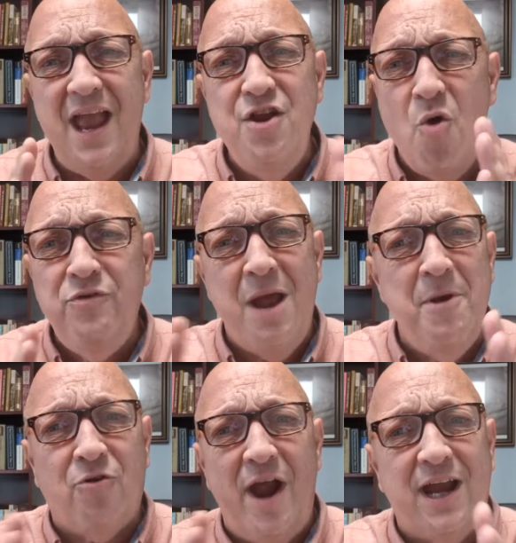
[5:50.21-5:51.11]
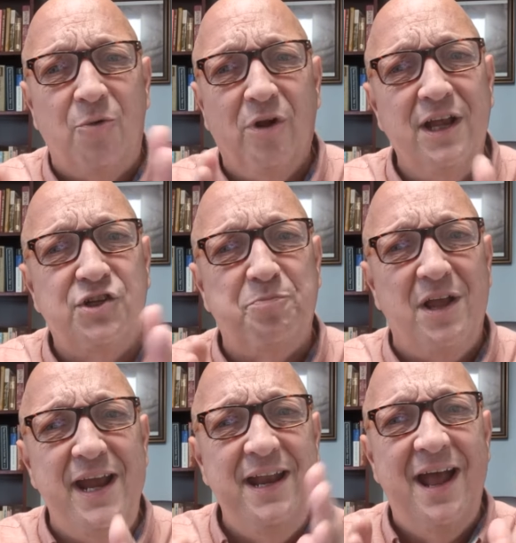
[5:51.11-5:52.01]
and no Democrat can really
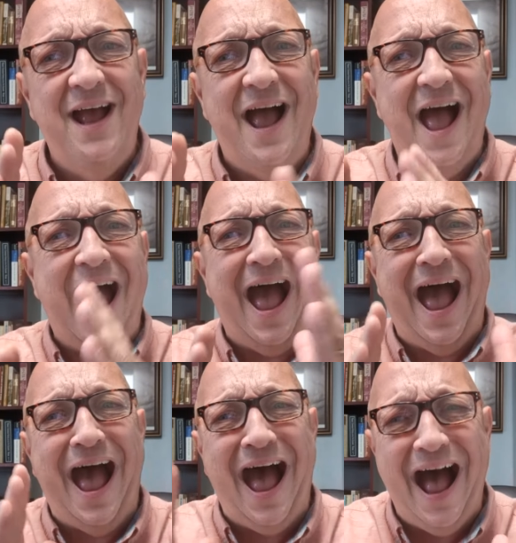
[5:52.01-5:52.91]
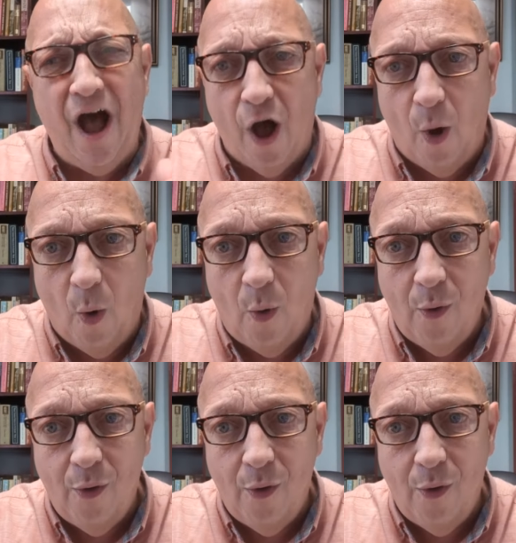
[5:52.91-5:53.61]
explain how.